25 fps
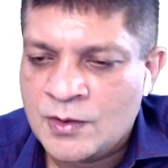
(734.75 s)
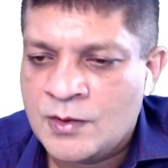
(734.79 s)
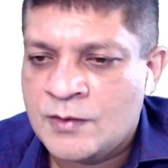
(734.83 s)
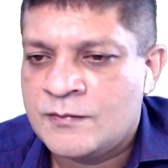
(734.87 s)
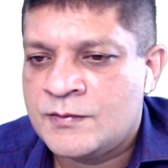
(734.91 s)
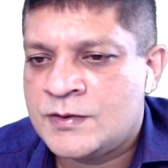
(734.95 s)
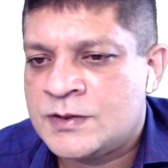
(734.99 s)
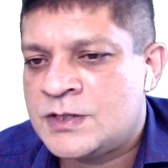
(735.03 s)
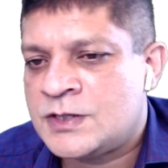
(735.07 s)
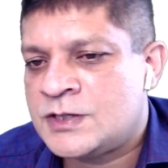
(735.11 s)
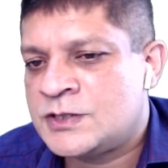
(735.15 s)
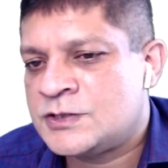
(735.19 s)

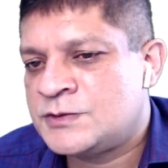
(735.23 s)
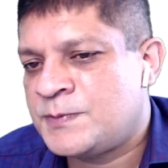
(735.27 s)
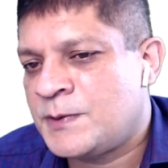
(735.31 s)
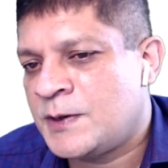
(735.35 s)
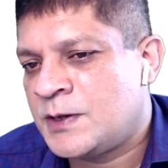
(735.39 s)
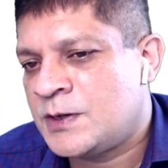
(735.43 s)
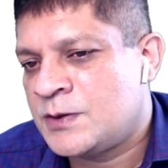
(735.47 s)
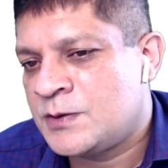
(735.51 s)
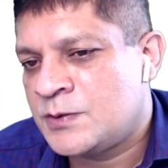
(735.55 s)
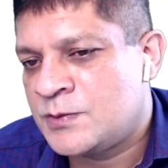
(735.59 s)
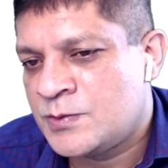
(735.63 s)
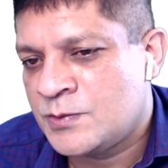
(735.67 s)
With
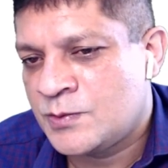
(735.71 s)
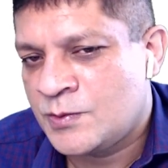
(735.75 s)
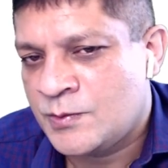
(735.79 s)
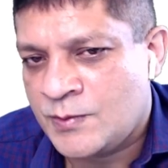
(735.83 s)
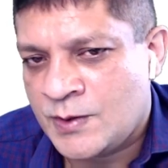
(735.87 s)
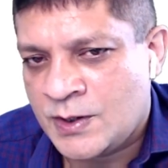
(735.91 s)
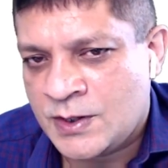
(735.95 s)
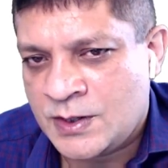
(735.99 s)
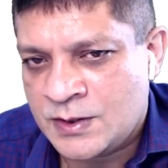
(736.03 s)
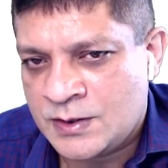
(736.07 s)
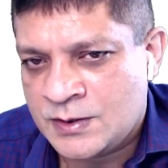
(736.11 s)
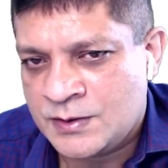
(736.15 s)
respect to 2,
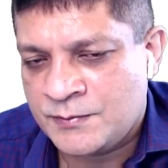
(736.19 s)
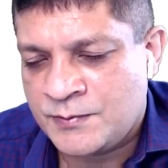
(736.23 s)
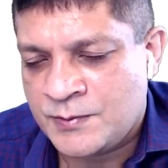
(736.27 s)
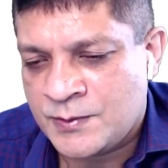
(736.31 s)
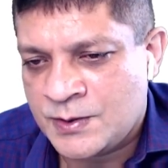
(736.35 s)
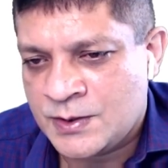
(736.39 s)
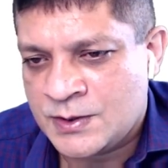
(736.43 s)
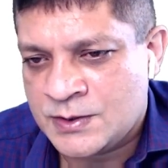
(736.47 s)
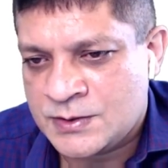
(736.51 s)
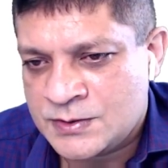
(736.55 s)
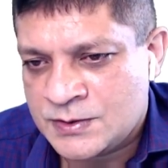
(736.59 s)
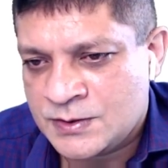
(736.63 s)
what are the
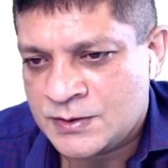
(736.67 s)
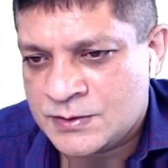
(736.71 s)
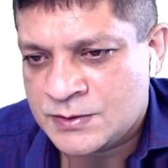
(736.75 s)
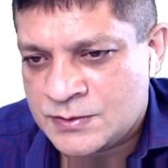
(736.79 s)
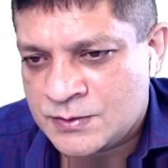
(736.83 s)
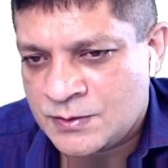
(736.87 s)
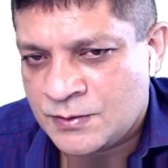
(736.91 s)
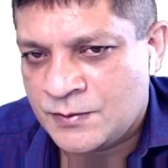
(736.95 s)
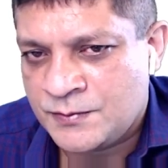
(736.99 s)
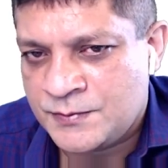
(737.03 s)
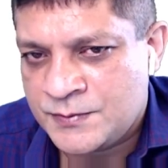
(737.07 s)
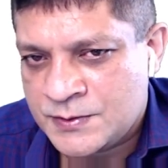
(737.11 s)
Fourier series
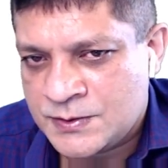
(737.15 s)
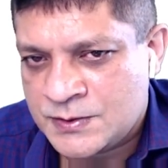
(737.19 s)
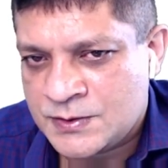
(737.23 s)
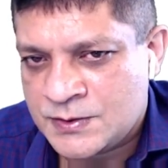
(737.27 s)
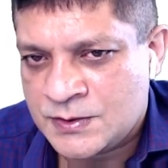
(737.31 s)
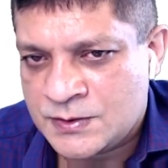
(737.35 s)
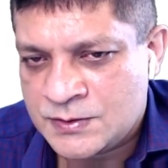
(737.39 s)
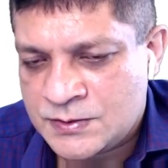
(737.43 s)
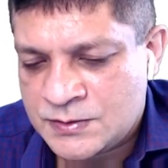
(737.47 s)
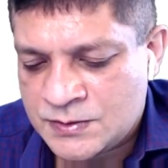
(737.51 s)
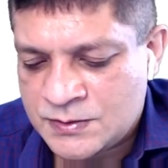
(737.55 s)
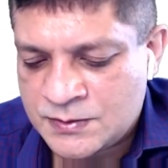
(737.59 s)

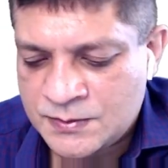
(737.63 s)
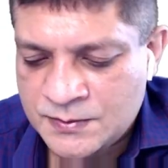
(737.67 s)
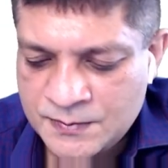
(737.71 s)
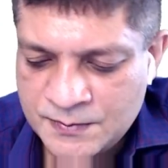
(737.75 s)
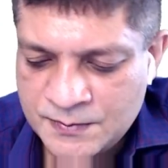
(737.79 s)
coefficients?